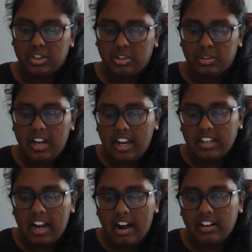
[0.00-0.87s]
to
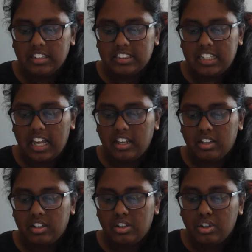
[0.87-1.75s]
create carriers that
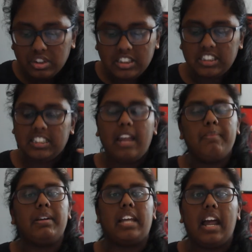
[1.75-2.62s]
use the
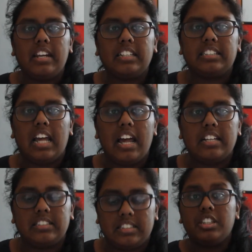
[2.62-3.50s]
same mechanics
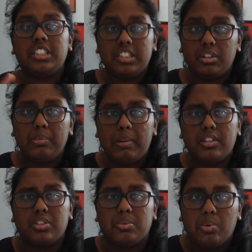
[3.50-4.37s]
as the still
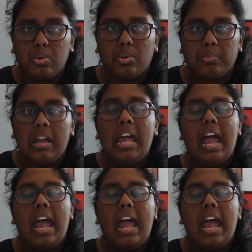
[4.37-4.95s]
mother's womb,